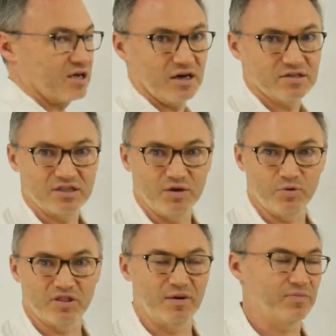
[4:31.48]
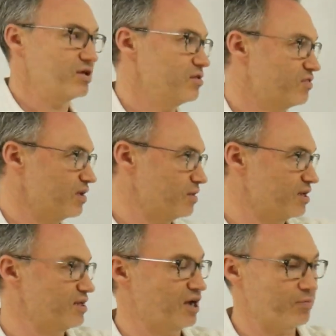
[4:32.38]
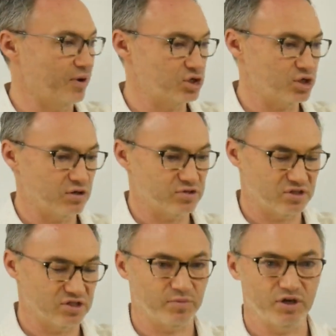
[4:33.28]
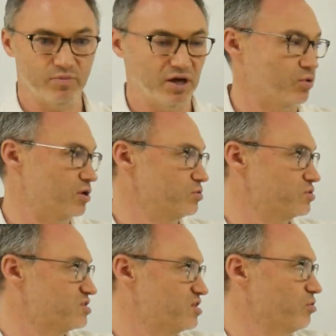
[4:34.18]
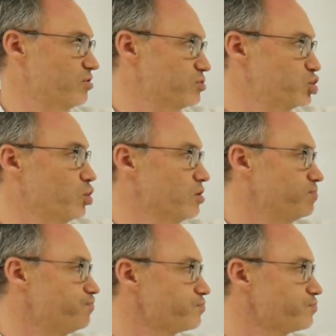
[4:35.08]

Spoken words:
custody with them, they lend out my shares to someone who might want to sell them short.